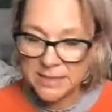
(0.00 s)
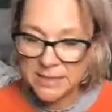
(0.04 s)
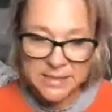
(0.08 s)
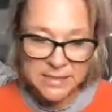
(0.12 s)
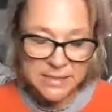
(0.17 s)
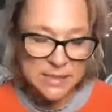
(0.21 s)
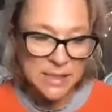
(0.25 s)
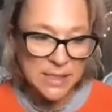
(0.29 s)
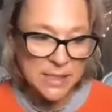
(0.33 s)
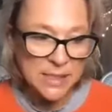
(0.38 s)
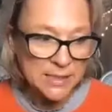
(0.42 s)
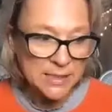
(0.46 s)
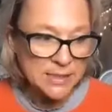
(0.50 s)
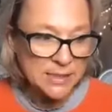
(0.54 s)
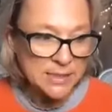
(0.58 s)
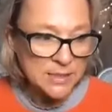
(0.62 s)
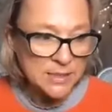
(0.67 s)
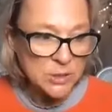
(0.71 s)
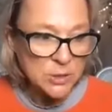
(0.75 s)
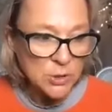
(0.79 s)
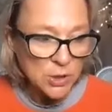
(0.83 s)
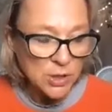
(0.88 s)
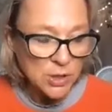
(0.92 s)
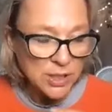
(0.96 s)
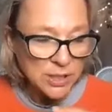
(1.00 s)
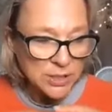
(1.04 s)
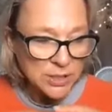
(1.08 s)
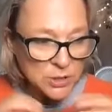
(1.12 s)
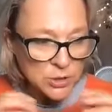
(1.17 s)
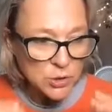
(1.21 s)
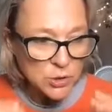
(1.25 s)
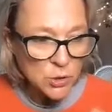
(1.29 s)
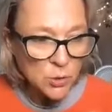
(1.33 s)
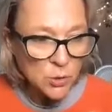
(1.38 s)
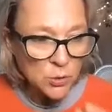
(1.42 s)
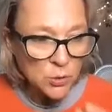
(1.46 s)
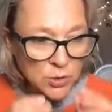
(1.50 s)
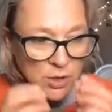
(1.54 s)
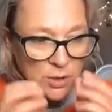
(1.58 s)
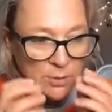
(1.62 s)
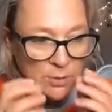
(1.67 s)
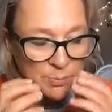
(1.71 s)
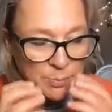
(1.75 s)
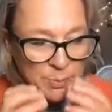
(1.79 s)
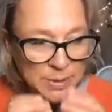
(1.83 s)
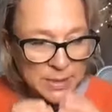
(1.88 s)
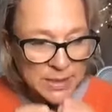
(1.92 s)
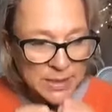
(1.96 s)
it's not
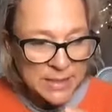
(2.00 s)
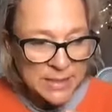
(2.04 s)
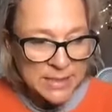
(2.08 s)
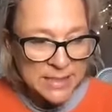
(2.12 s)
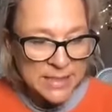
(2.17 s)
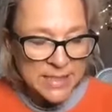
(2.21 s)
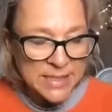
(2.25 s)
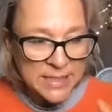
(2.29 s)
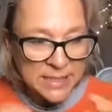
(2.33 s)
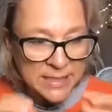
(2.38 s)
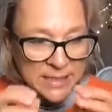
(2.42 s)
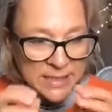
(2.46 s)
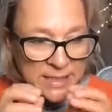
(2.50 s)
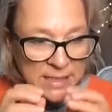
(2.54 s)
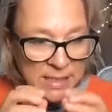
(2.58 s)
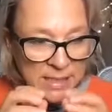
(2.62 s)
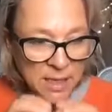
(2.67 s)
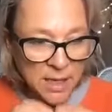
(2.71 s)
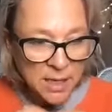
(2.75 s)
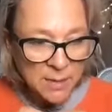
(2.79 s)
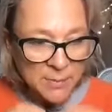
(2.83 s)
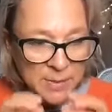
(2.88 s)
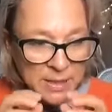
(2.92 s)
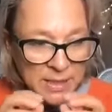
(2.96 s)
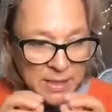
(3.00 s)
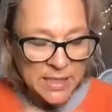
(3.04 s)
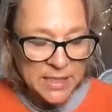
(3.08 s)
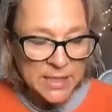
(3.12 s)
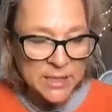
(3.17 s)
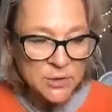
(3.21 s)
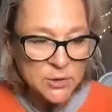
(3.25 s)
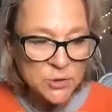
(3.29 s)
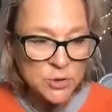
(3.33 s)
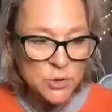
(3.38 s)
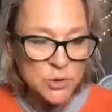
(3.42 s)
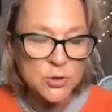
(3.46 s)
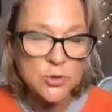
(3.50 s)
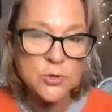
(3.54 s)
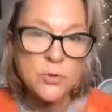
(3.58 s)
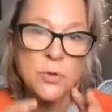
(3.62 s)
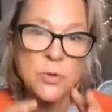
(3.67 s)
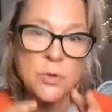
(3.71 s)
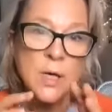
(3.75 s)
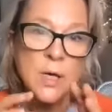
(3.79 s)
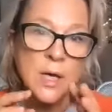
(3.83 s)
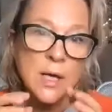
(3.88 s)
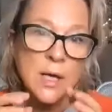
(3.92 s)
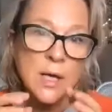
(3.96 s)
completely coming
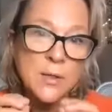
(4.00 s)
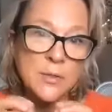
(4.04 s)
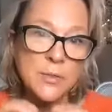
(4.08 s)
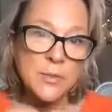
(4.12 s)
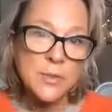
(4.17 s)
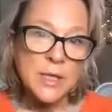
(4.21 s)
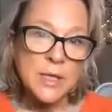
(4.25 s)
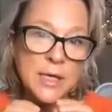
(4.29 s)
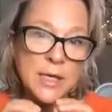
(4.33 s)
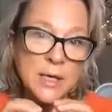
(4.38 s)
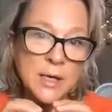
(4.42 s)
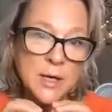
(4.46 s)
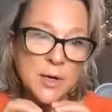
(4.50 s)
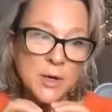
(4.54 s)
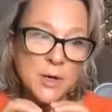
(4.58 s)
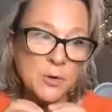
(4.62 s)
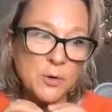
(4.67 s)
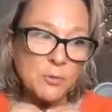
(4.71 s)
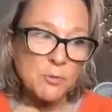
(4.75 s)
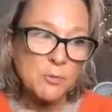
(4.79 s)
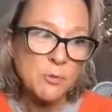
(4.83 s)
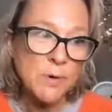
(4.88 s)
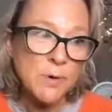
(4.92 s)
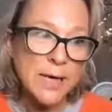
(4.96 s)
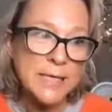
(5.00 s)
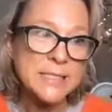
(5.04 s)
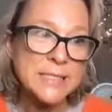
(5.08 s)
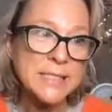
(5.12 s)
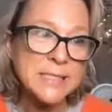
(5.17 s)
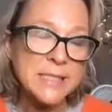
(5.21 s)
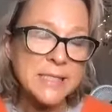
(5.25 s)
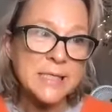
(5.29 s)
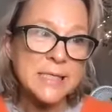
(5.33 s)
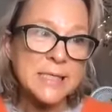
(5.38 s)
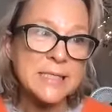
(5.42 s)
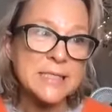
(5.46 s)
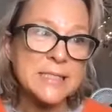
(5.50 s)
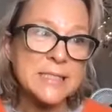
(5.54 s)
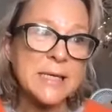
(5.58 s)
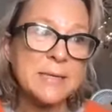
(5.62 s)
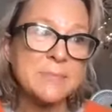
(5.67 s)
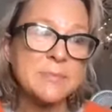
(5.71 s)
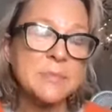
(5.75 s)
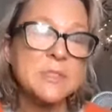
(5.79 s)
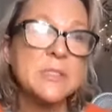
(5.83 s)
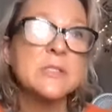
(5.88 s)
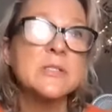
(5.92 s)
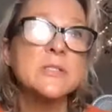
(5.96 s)
into the radical
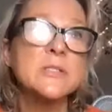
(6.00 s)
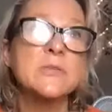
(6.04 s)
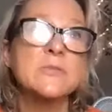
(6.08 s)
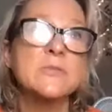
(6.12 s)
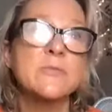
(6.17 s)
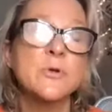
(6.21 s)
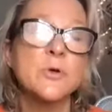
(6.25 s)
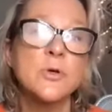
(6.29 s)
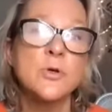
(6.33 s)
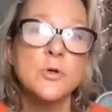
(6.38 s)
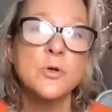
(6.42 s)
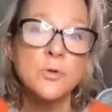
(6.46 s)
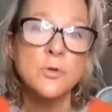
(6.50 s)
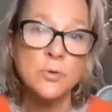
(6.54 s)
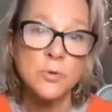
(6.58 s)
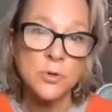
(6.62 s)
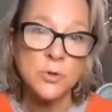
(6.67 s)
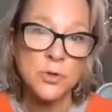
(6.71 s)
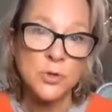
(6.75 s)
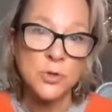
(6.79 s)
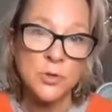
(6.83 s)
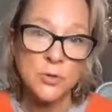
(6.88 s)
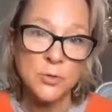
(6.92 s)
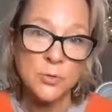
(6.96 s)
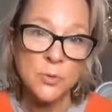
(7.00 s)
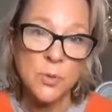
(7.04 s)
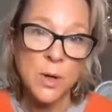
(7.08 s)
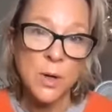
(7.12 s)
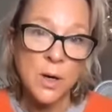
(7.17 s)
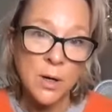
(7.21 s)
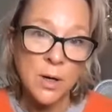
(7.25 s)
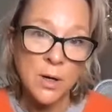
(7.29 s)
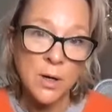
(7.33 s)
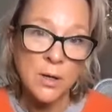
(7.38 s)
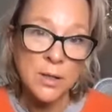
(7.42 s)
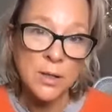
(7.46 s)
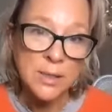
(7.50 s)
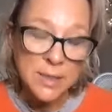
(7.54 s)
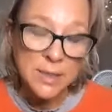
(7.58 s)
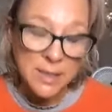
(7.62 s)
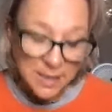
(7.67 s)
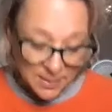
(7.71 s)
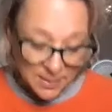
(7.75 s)
acceptance of who you are,